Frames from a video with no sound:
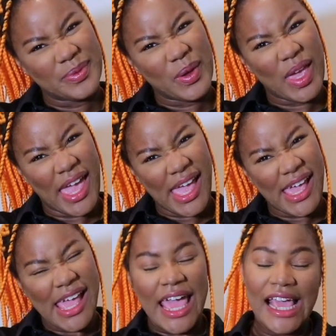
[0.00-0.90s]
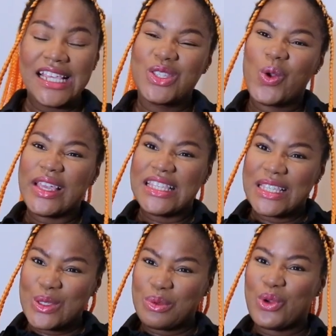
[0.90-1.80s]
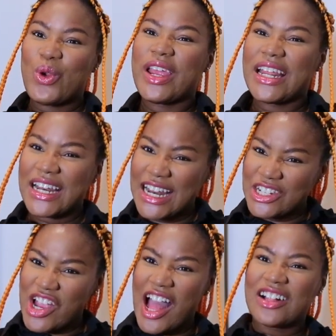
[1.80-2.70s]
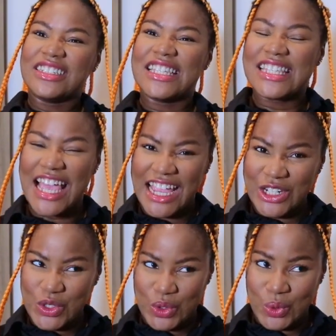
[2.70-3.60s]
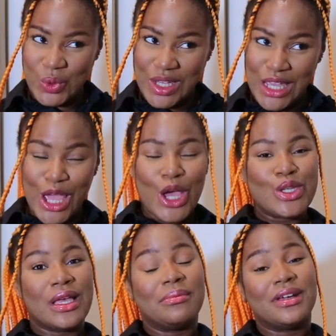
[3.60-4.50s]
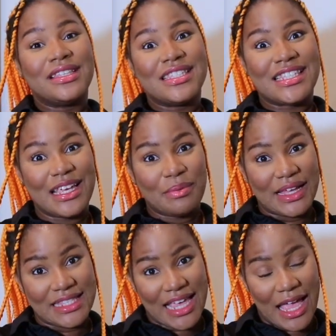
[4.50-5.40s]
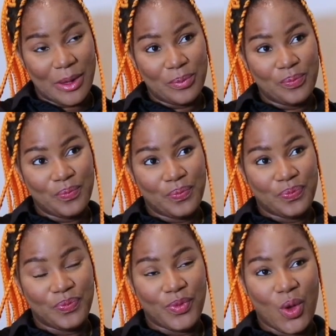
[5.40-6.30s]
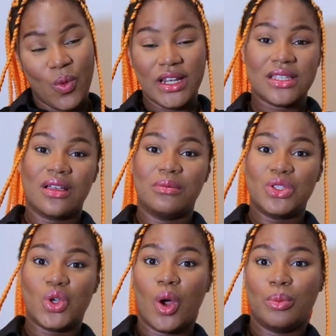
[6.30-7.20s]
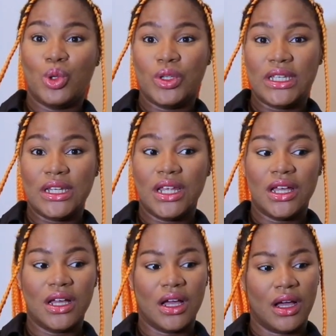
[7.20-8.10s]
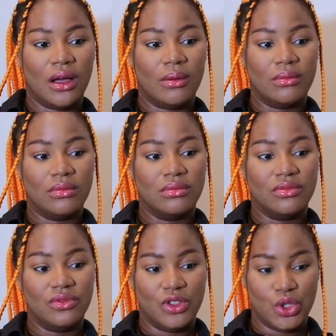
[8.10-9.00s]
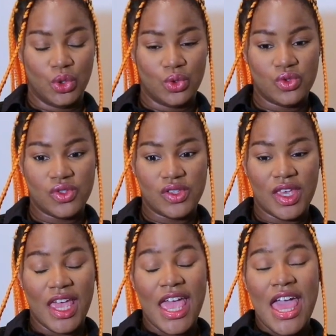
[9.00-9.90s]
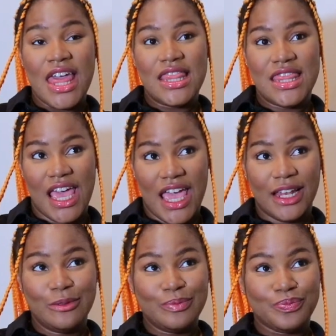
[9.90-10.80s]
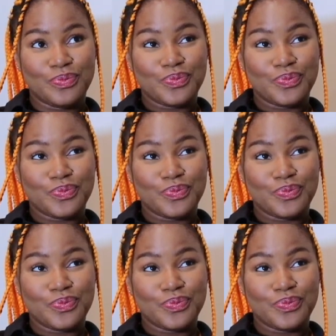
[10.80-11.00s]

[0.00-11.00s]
Okay, it's not easy to be growing another child inside you, so I'm going to take my time when it's coming to uploading um, videos. Then,